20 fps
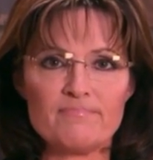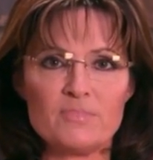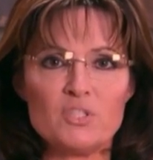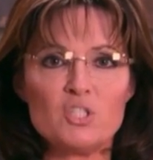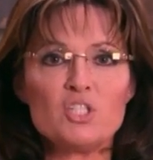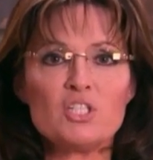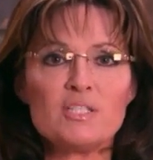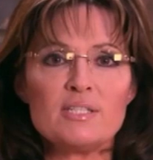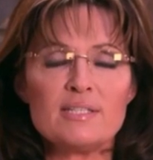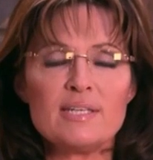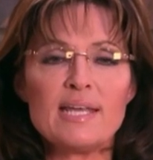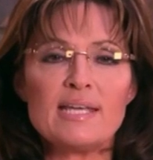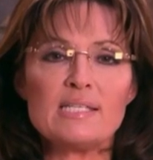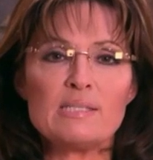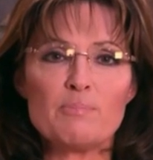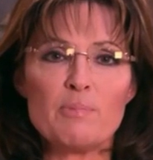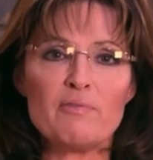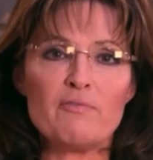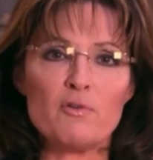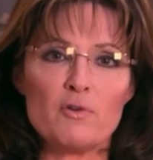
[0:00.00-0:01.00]
Just days
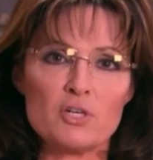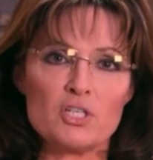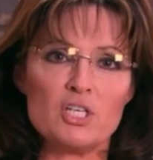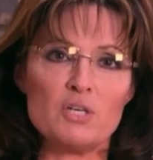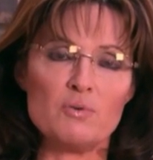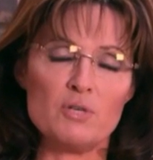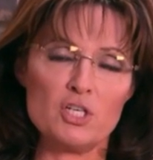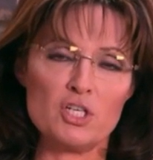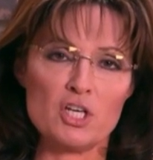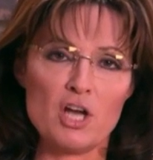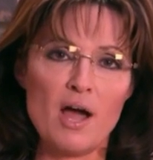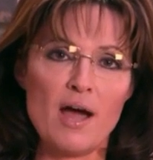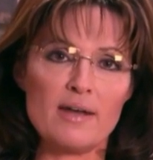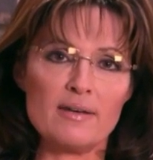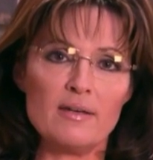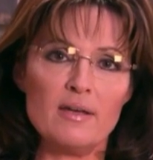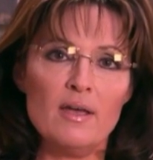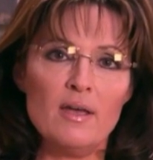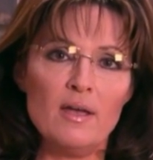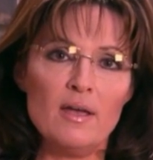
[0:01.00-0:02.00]
before she was
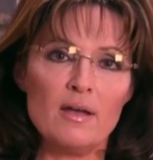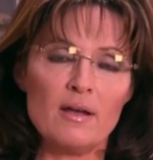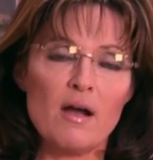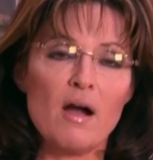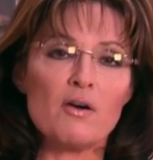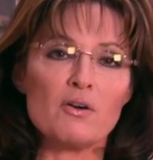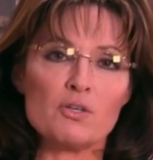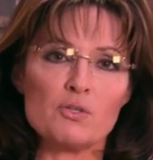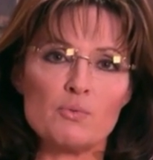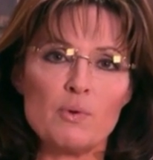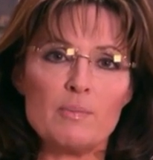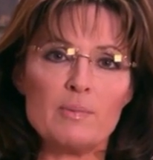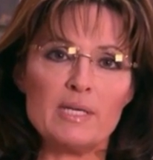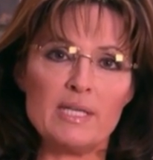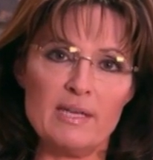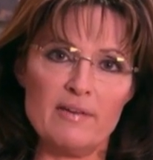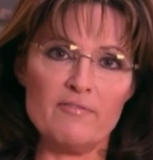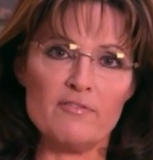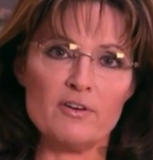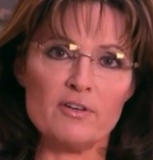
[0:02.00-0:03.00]
shot, Congresswoman
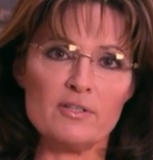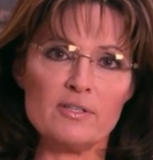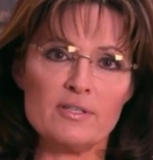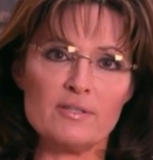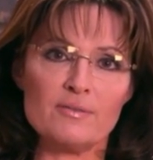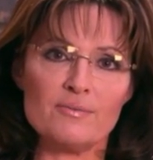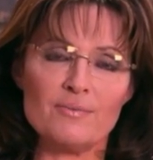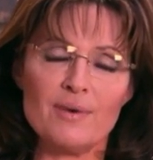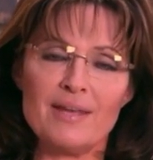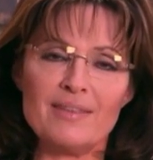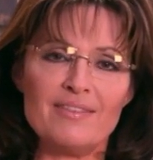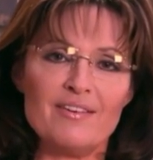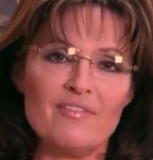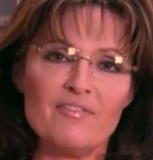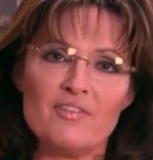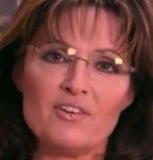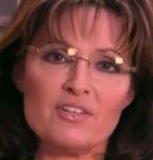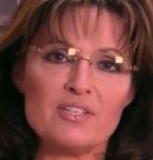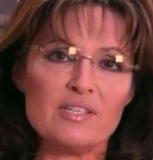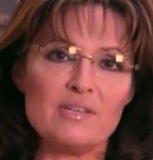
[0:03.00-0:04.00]
Giffords read the
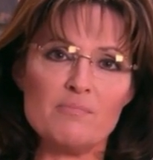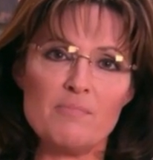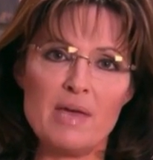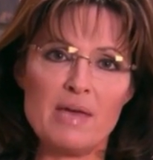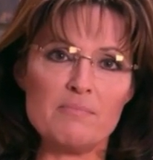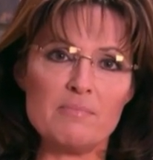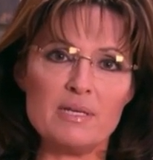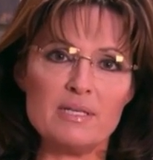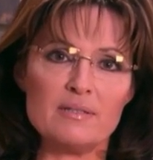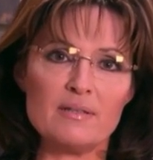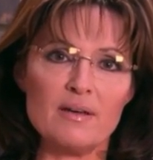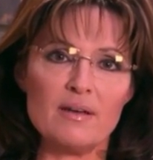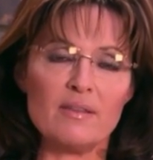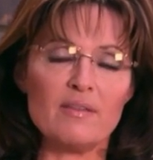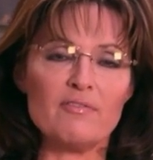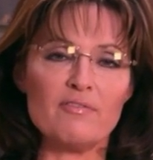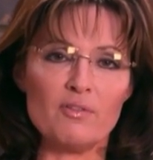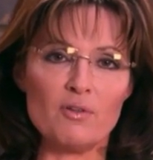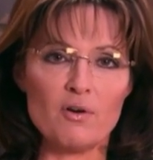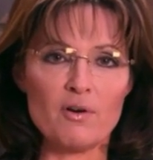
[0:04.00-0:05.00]
First Amendment on the
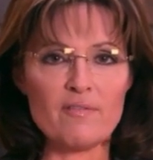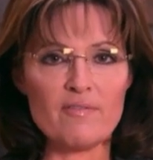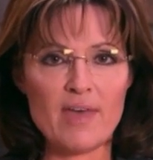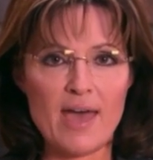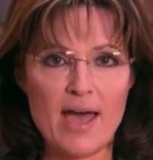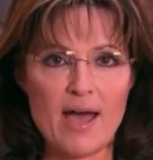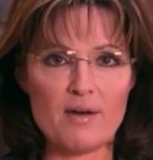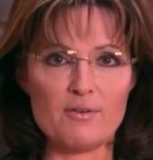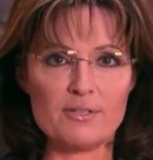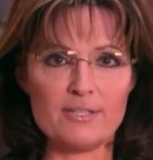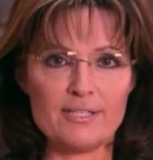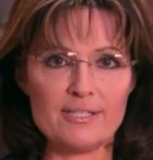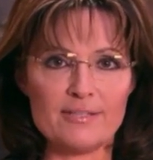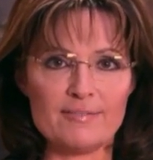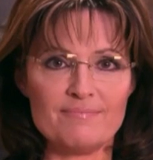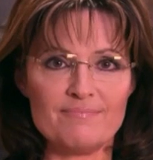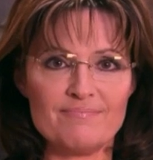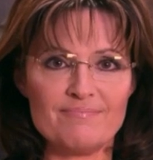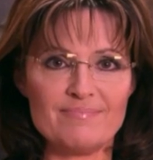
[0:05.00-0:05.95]
floor of the House.